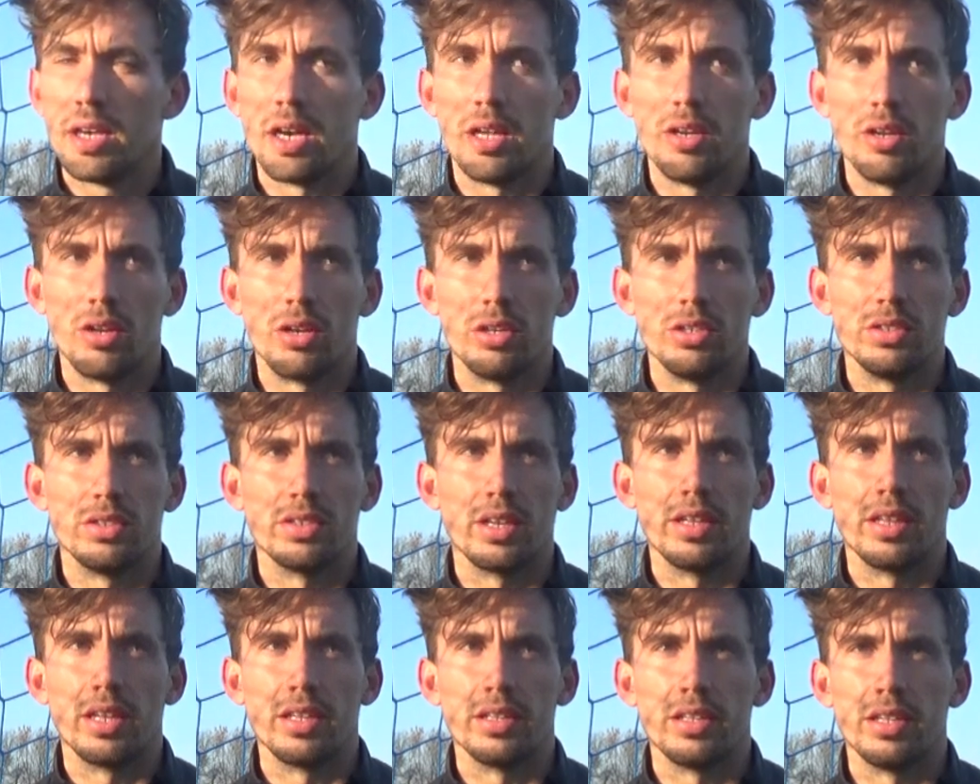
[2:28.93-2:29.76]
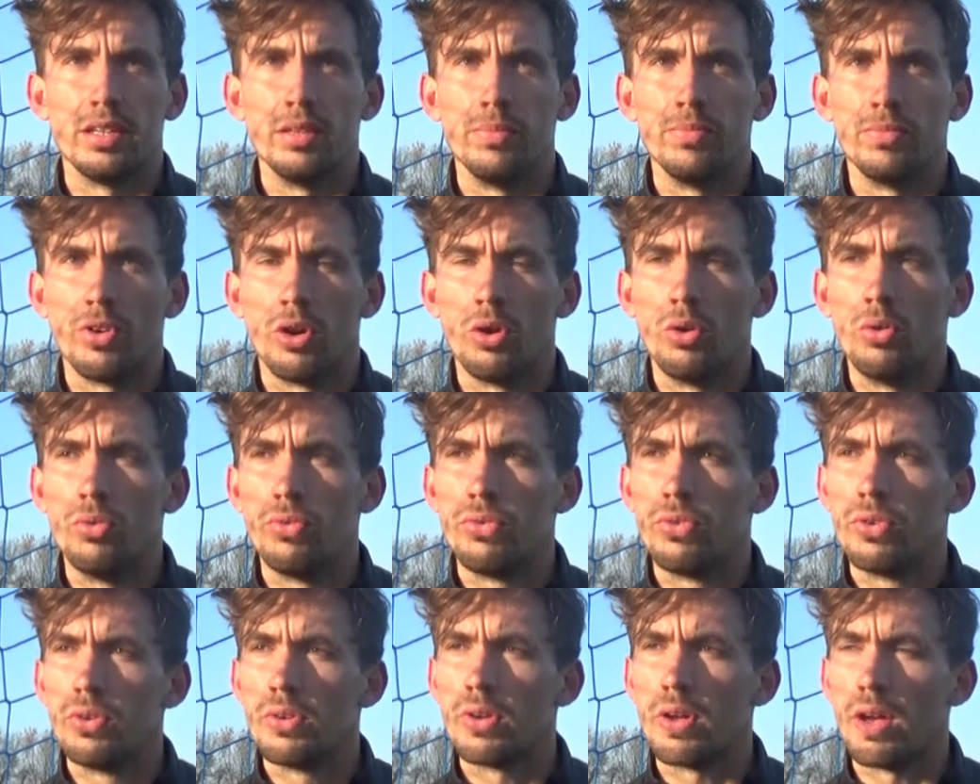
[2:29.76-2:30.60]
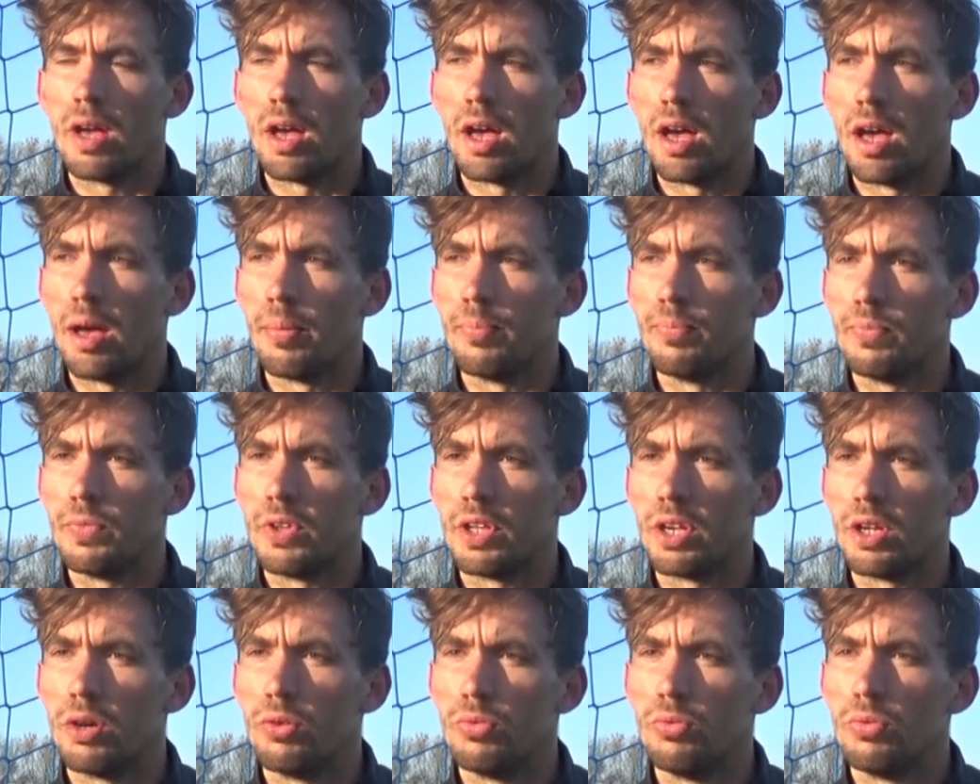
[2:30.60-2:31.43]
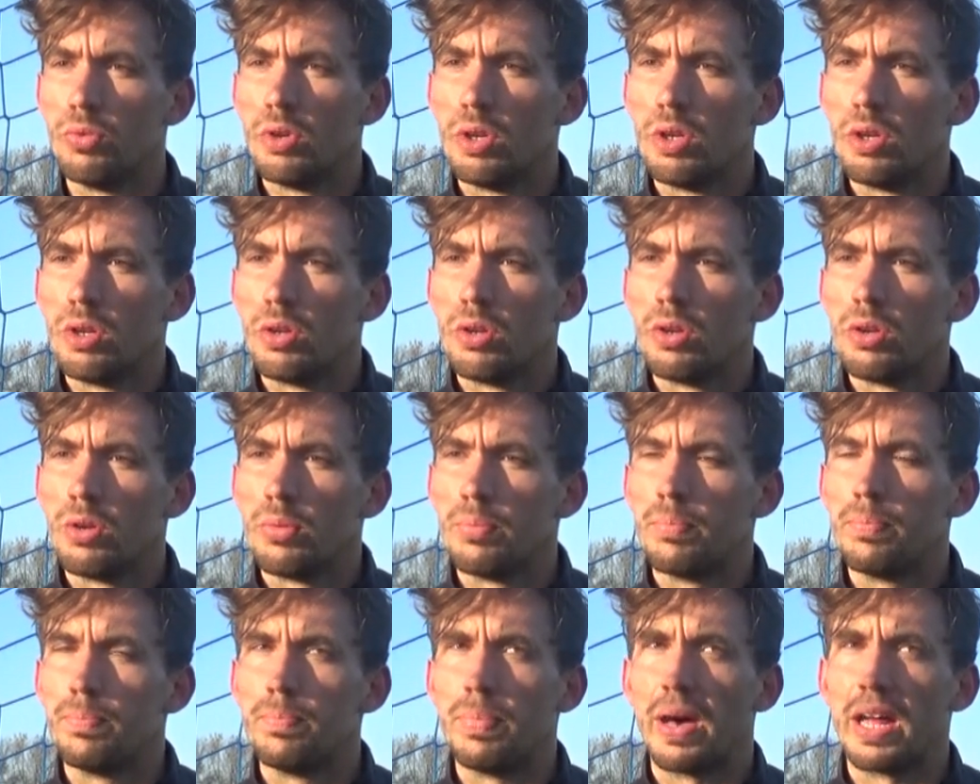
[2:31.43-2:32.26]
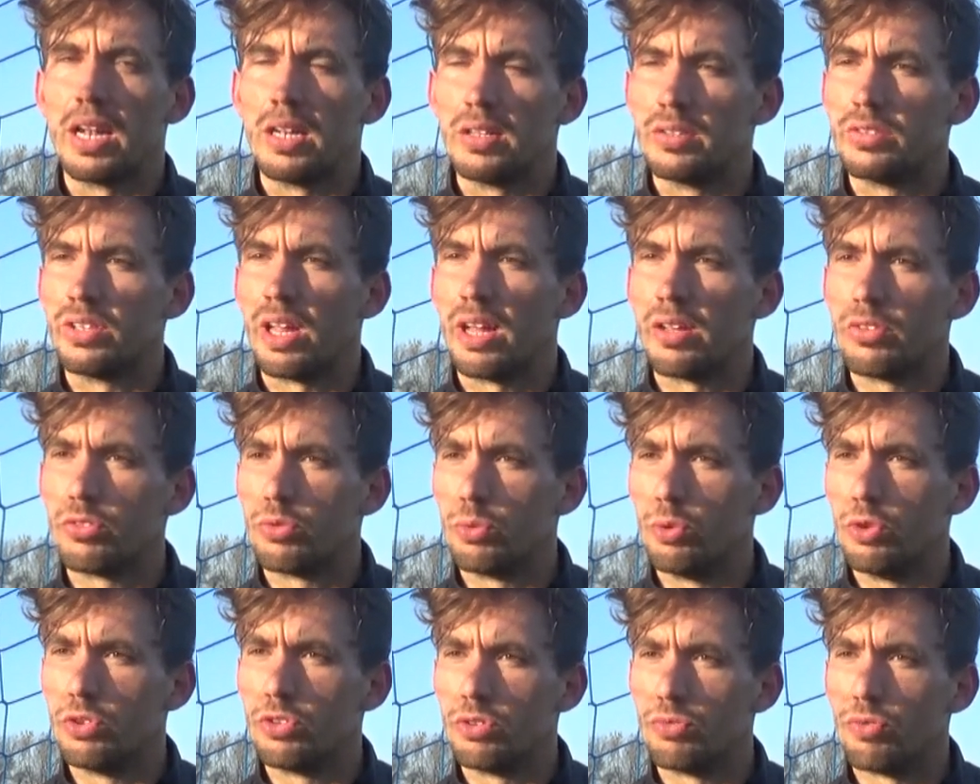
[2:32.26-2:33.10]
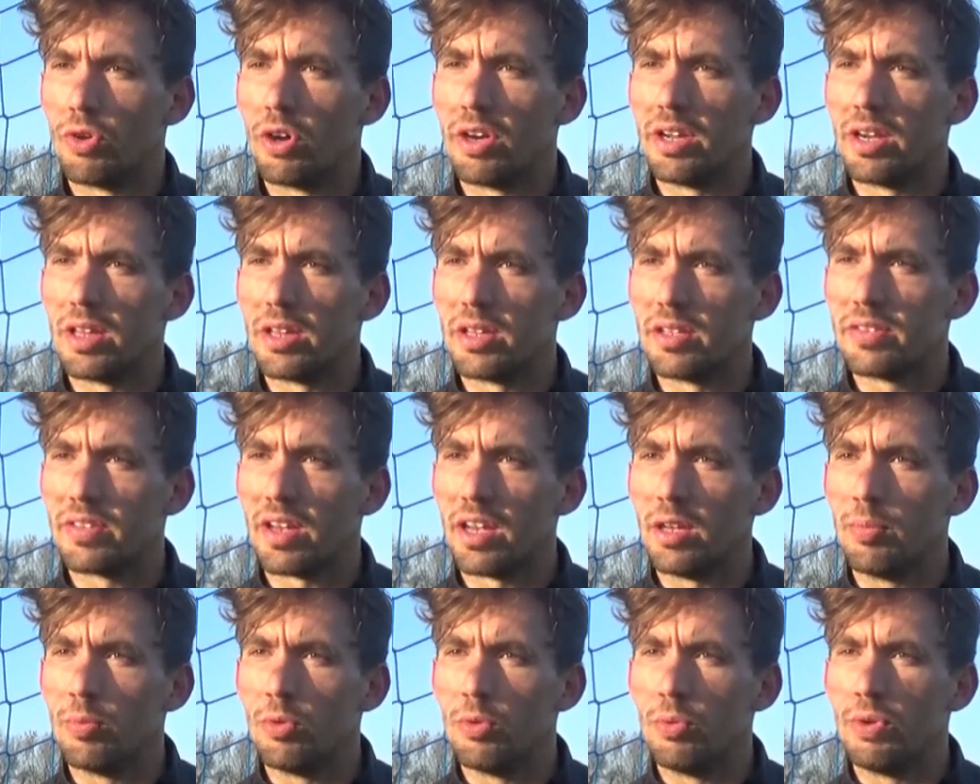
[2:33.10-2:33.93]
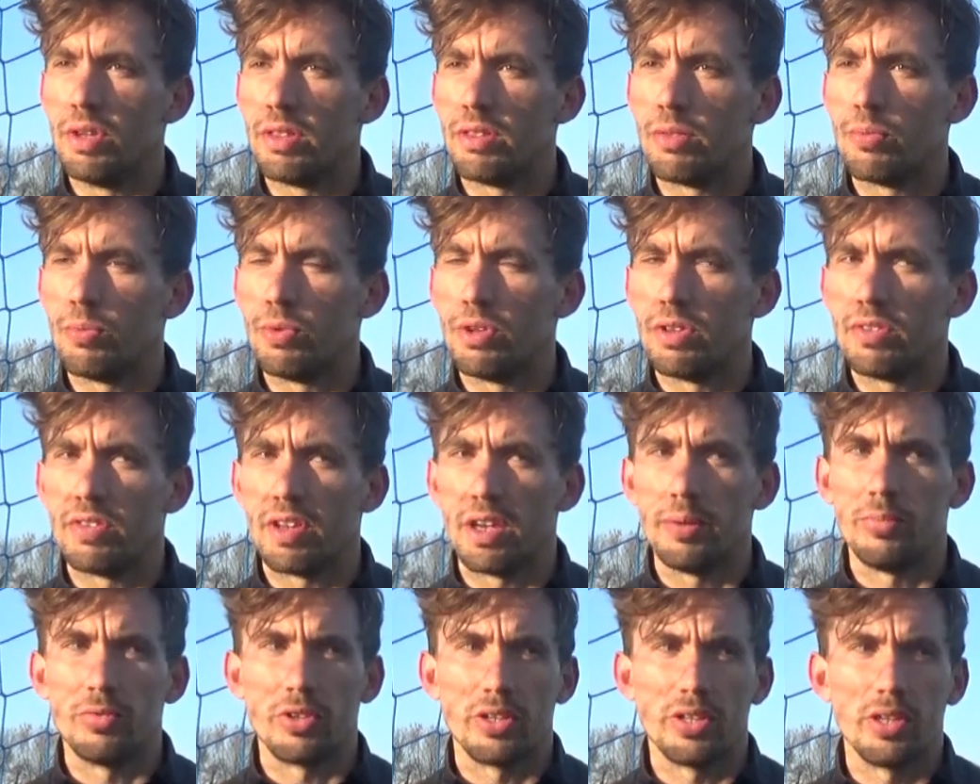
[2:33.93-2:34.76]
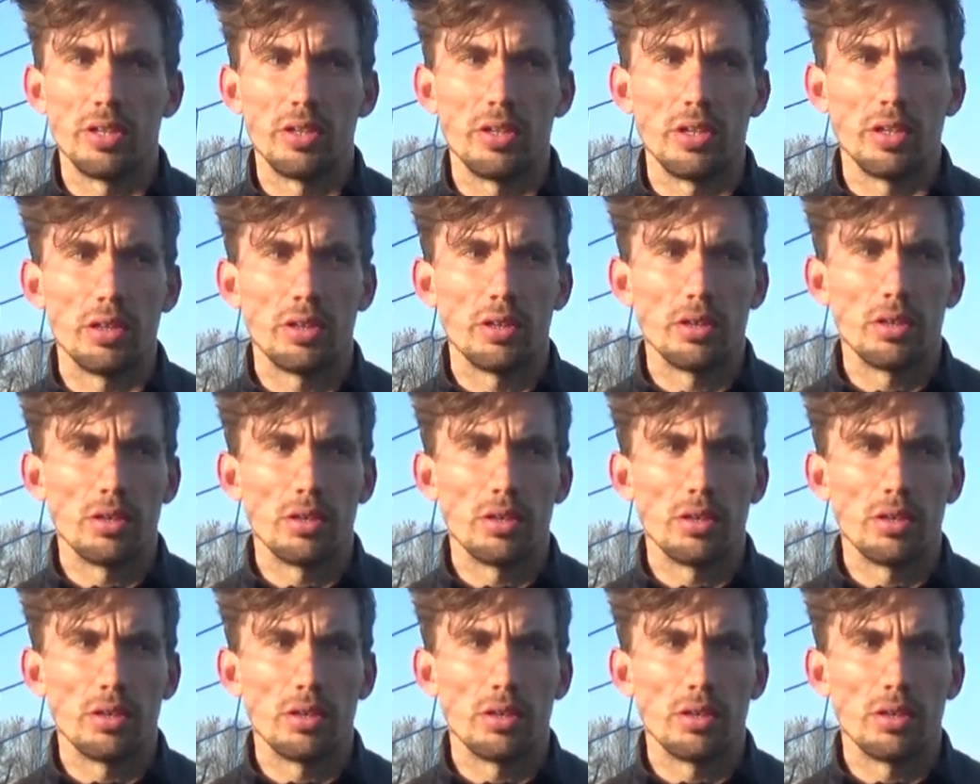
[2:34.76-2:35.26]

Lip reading: And like you say, that did involve, battles down towards the wrong end of the table with teams. I did it